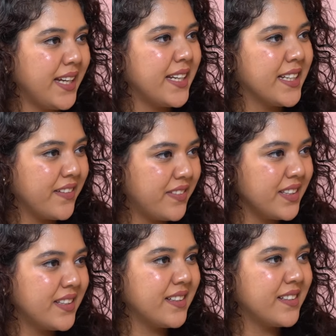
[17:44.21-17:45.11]
And given
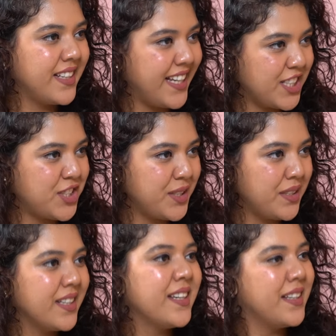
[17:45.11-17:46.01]
the relation
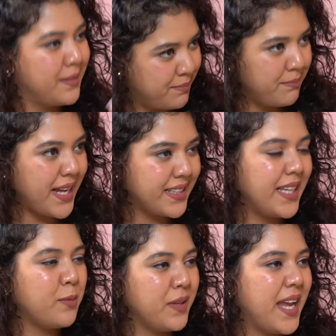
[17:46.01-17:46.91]
back
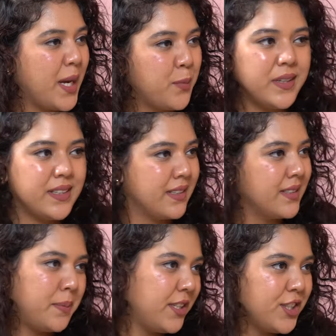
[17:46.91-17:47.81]
then we had with the
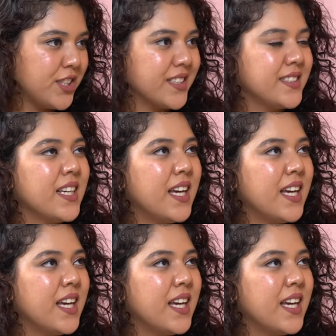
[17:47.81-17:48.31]
Britishers,